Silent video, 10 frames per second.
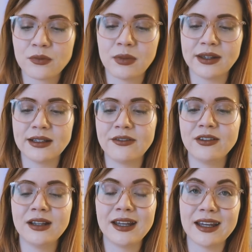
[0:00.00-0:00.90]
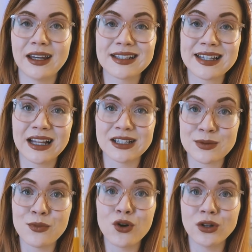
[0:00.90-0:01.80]
but they definitely sell
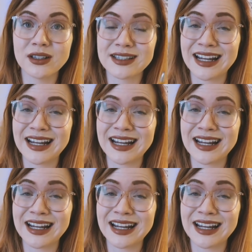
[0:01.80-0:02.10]
small